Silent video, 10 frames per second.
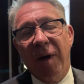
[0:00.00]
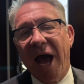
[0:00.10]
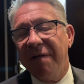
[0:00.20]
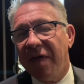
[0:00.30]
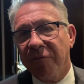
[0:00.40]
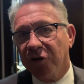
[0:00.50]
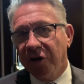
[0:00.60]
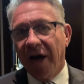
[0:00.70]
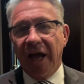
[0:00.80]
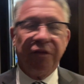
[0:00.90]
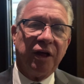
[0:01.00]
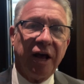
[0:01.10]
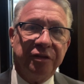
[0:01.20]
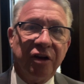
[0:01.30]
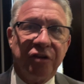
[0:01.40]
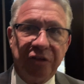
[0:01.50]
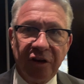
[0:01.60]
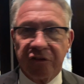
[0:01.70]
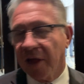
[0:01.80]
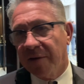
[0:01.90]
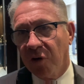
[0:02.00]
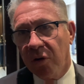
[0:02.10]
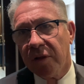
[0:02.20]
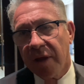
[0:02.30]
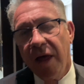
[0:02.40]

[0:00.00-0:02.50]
but I've never done anything like this at this level,